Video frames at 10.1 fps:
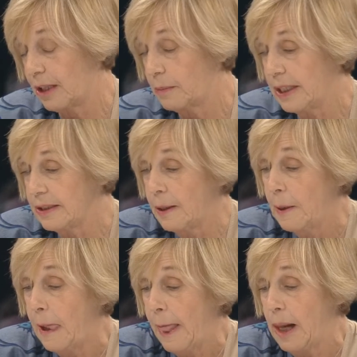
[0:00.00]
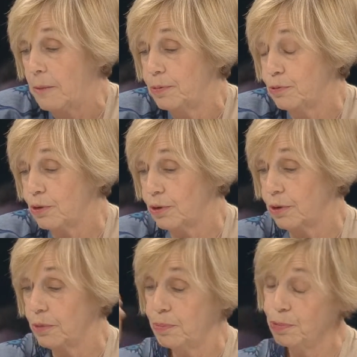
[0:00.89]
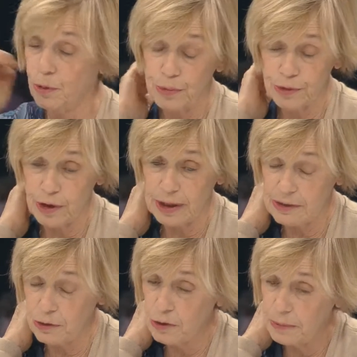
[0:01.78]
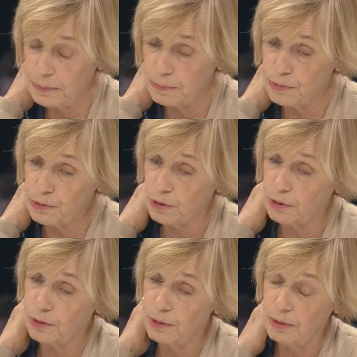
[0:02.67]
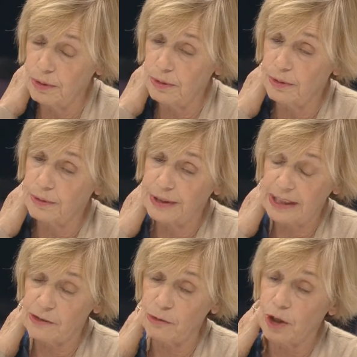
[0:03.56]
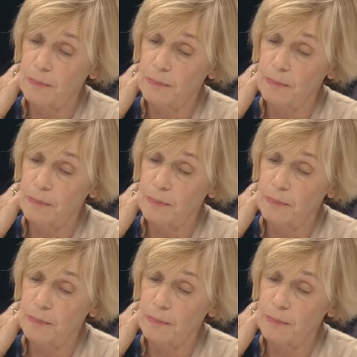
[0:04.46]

there are some companies that don't have the right kind of size. They're too small for several